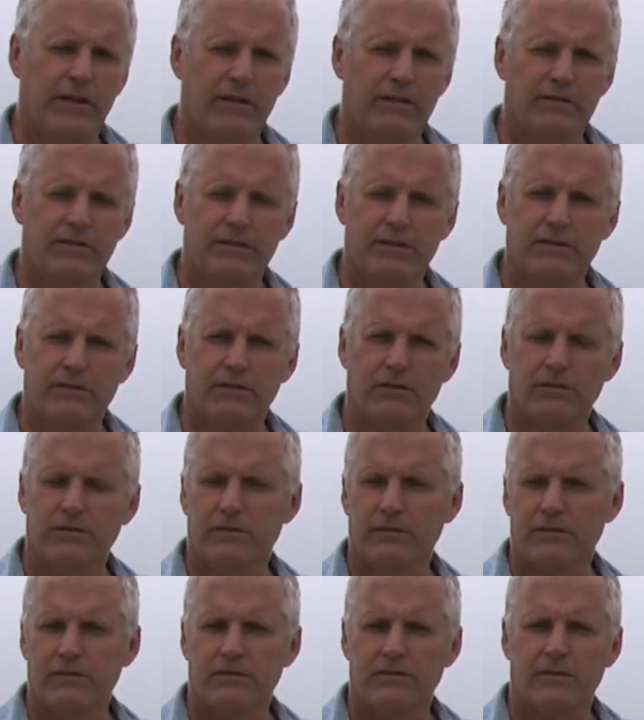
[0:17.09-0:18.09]
energy
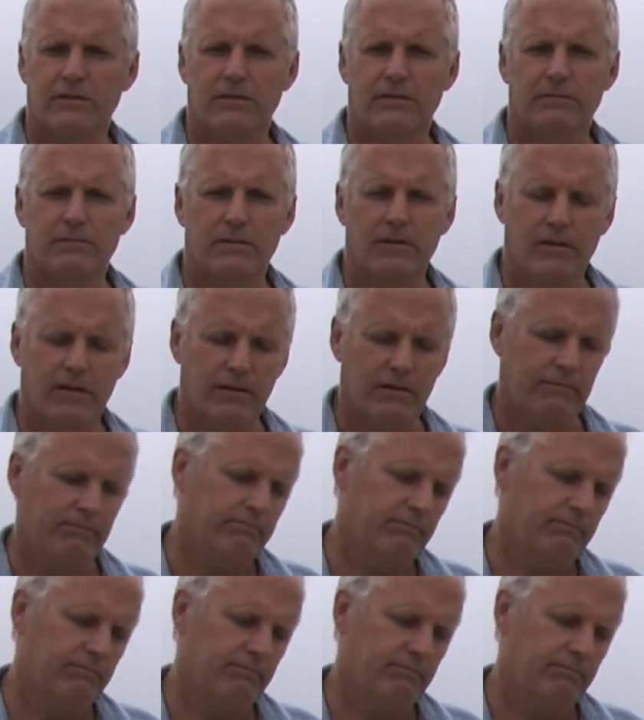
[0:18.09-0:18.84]
sources like